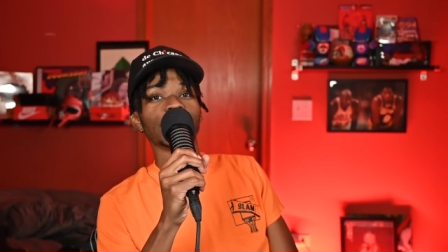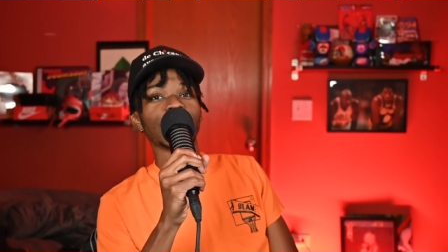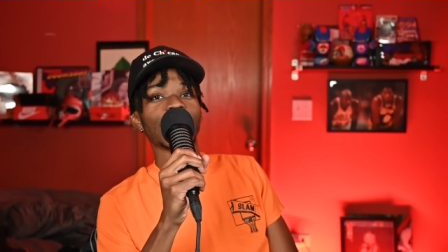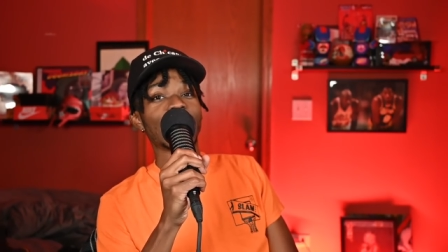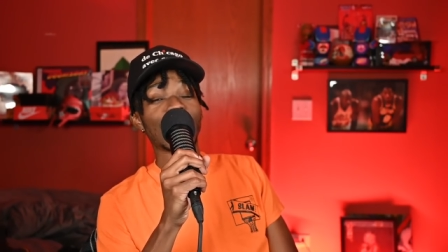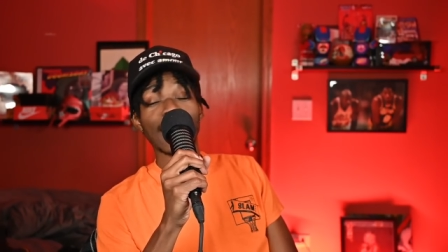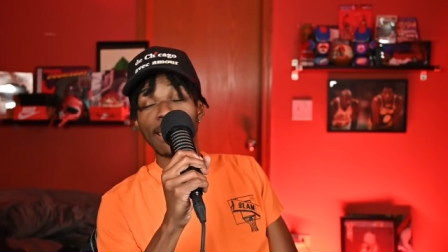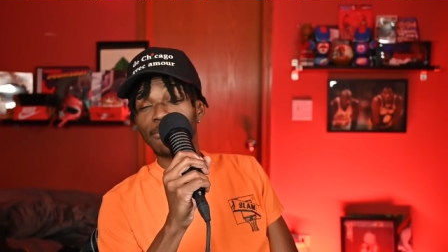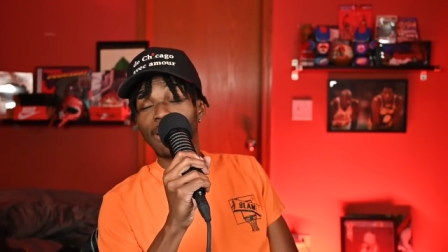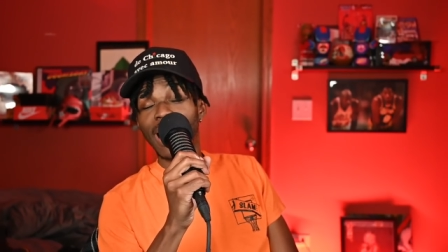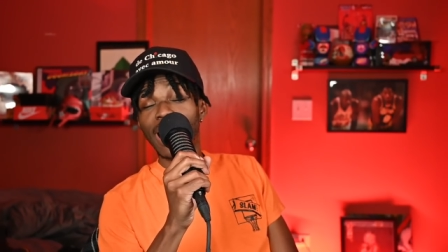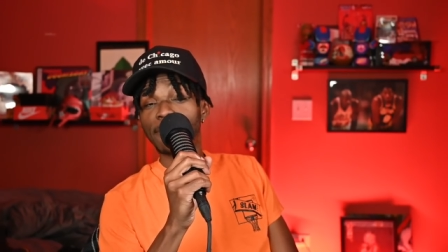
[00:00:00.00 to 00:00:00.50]

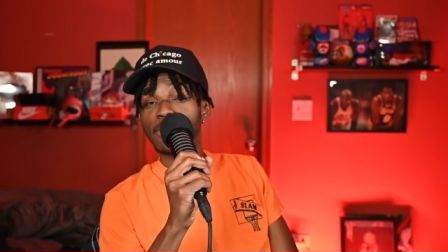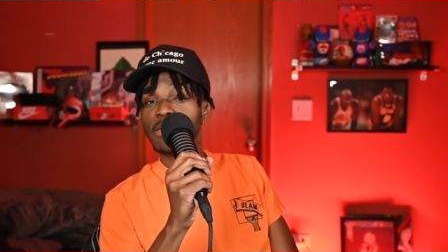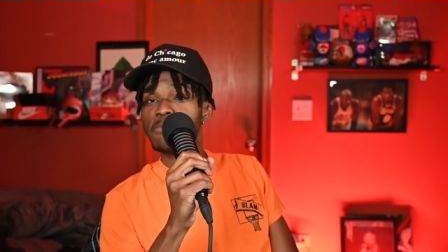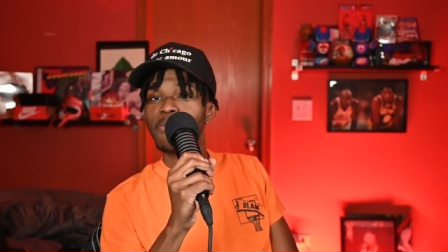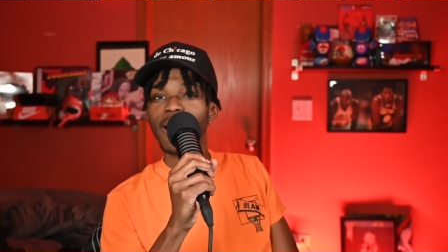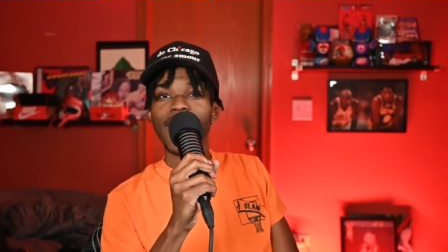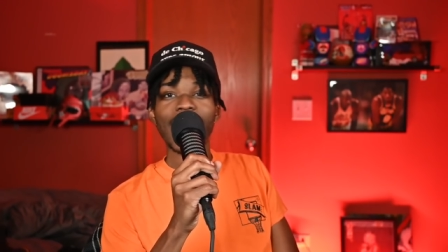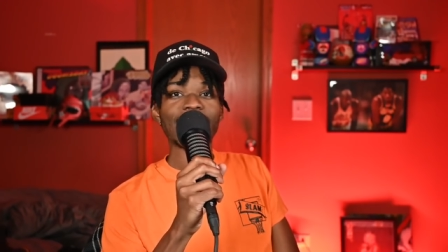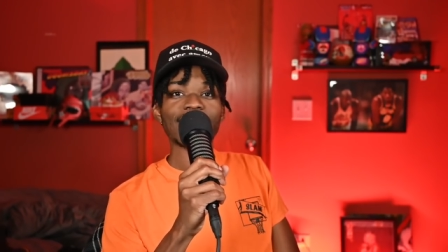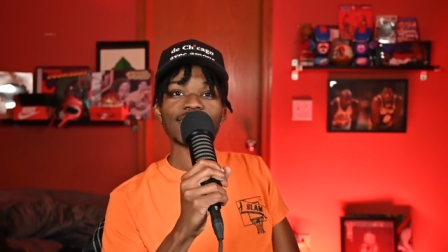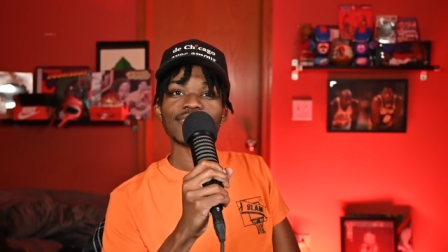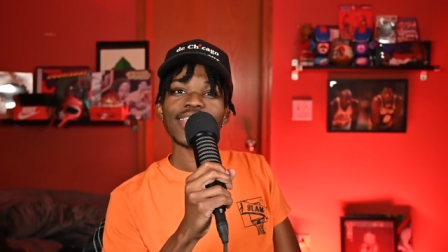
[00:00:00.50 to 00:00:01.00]
and that might be
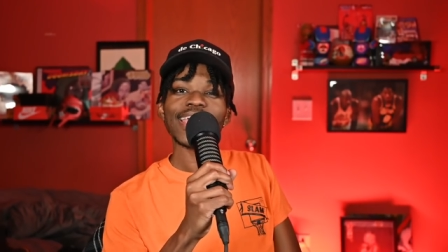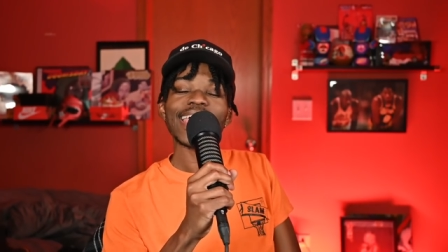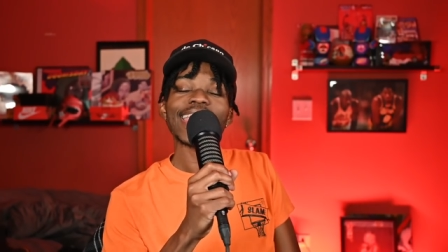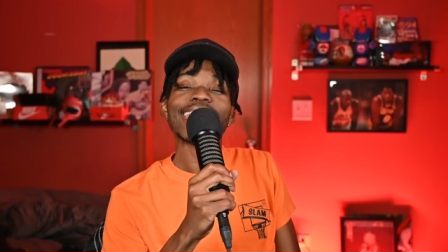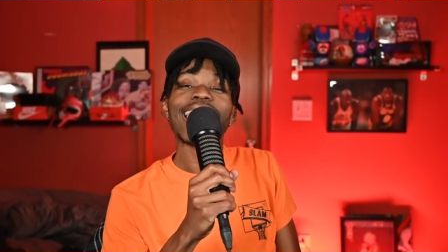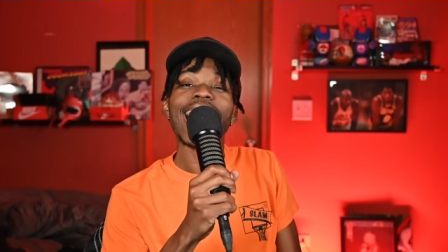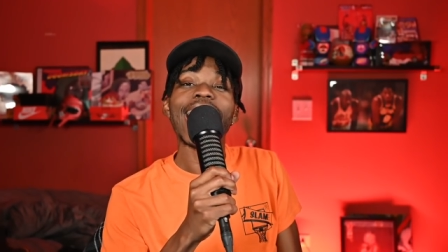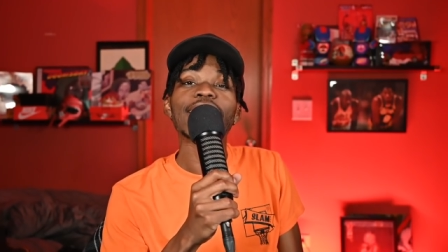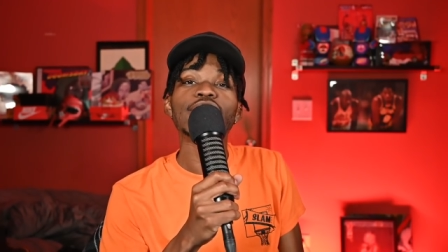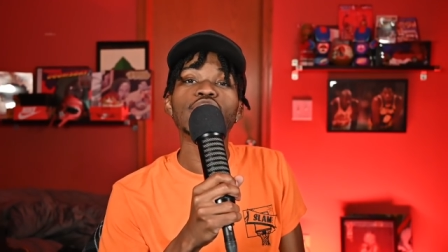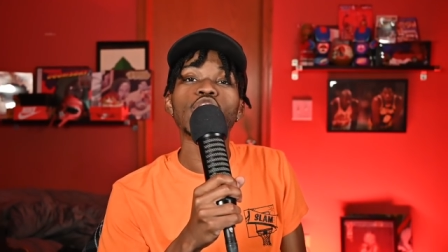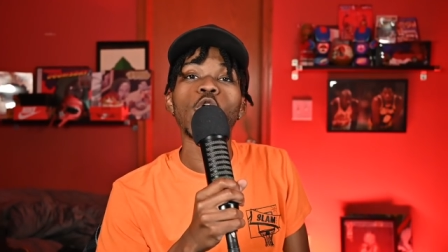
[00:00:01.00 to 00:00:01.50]
biased, and
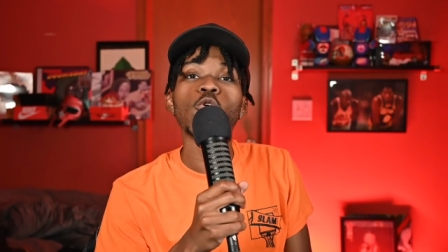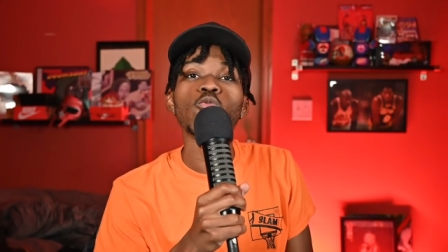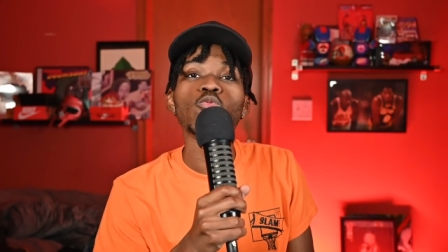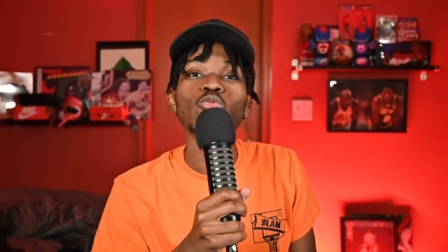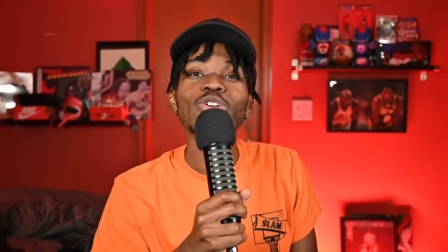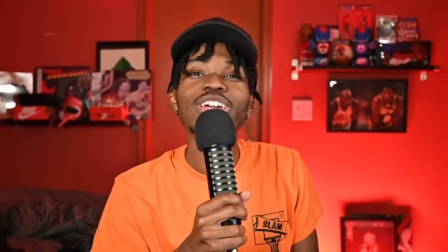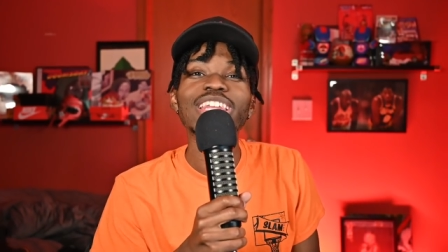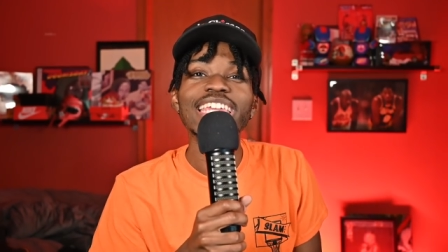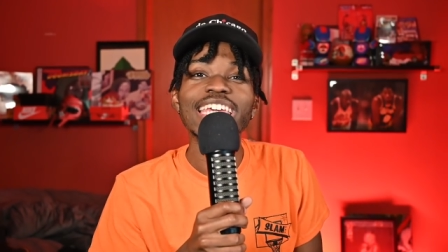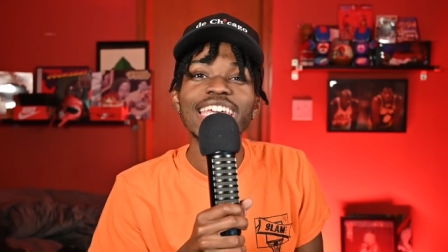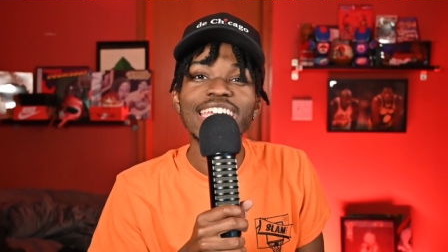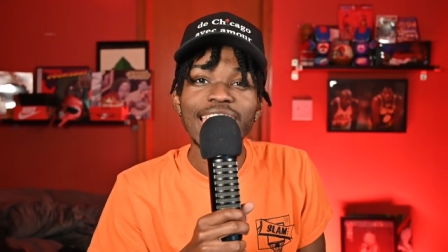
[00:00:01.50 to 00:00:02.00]
I don't
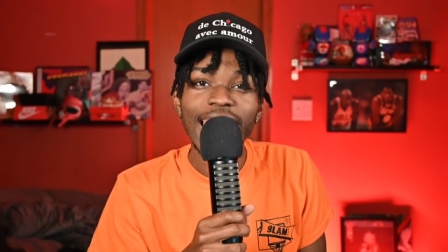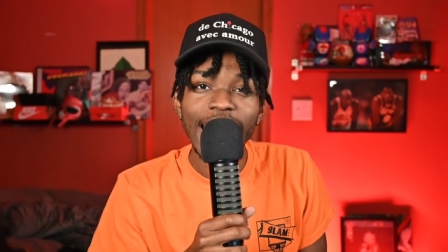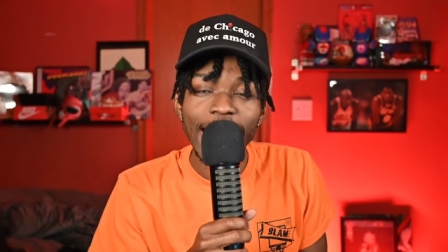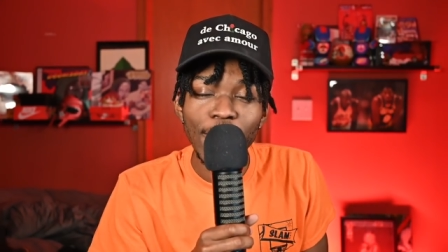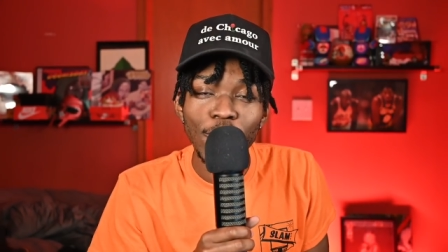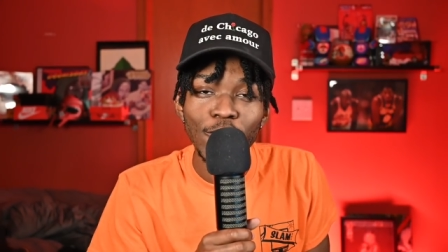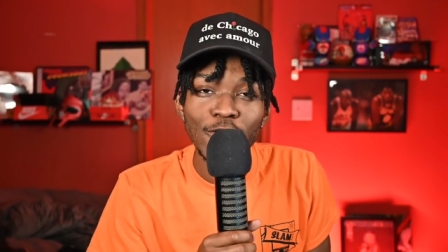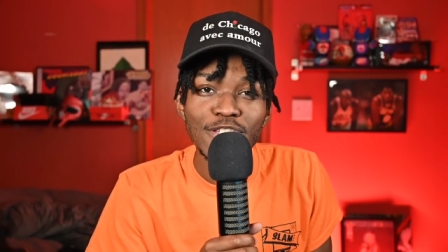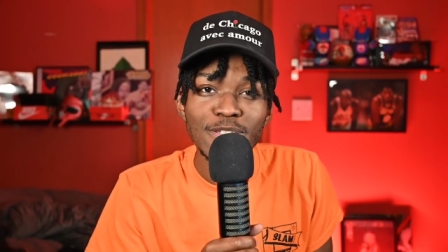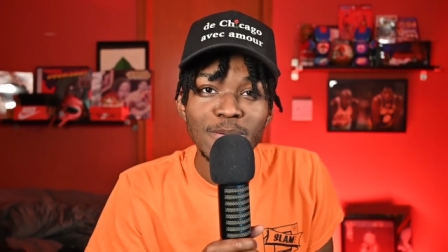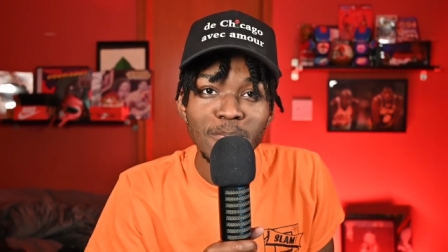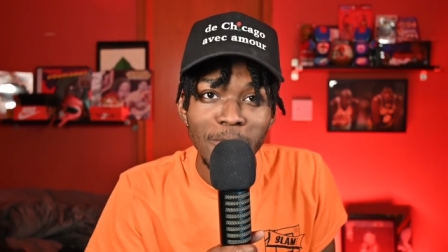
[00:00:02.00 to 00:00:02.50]
really
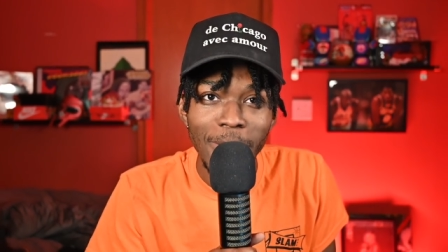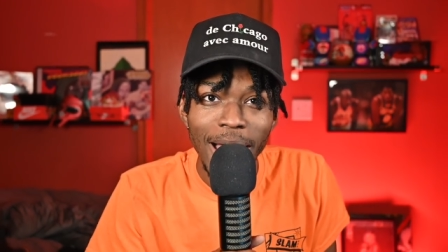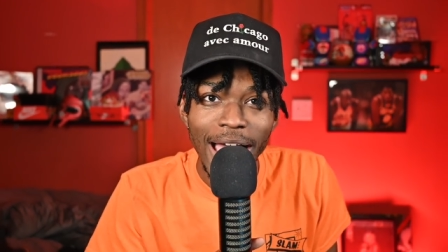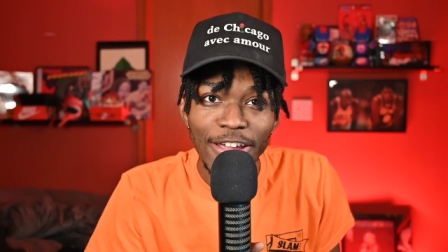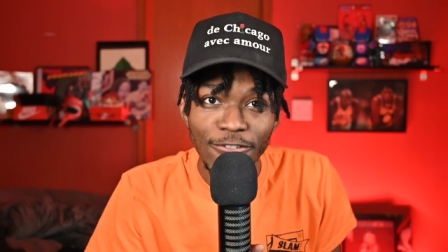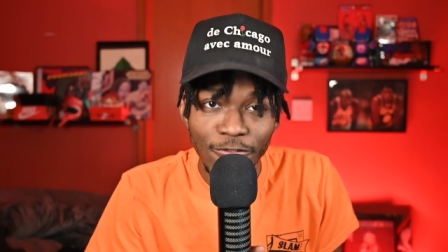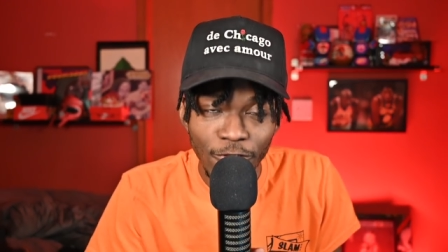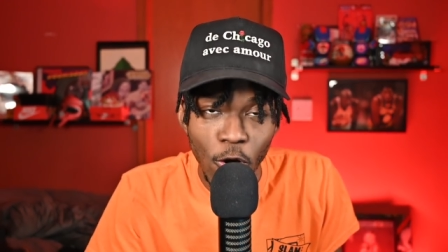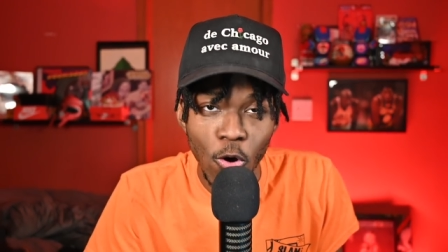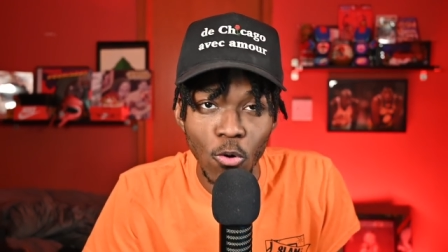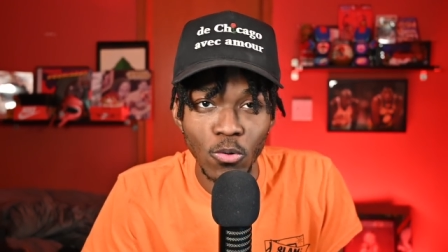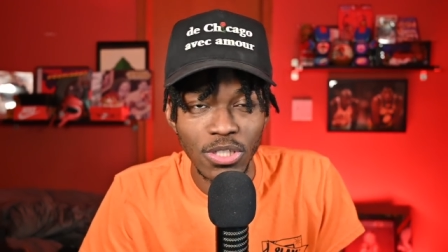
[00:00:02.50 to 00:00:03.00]
care. It's my
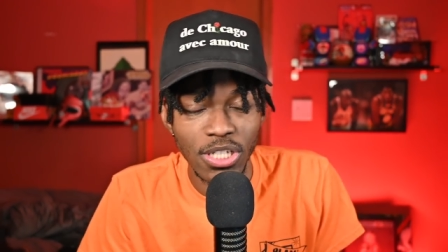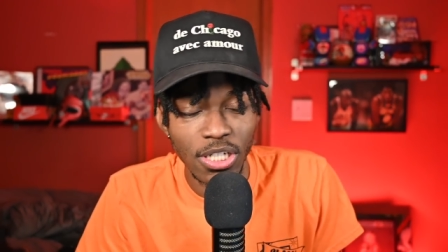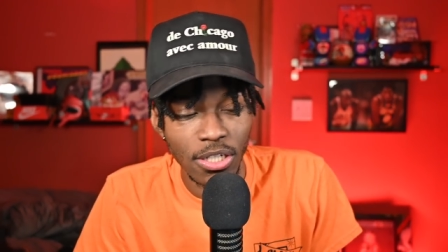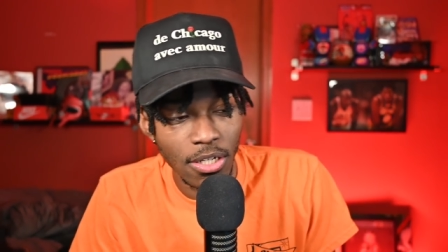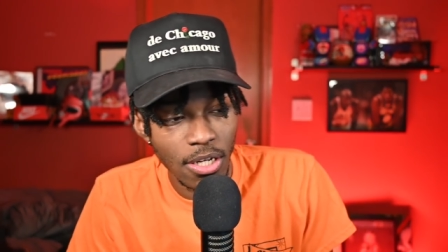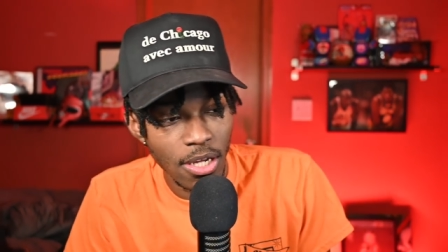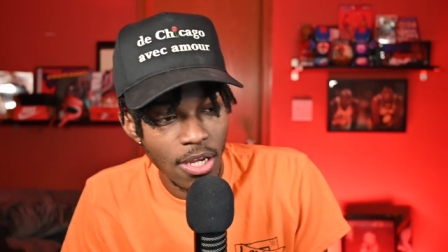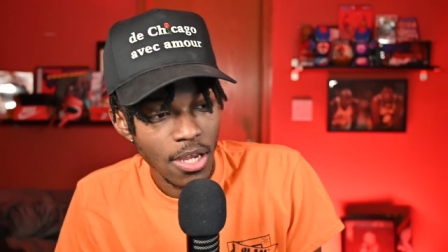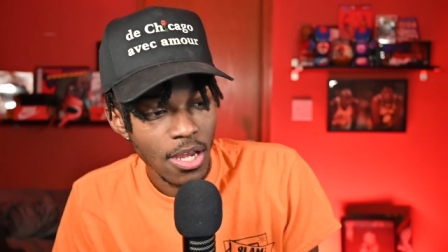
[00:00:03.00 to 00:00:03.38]
vote.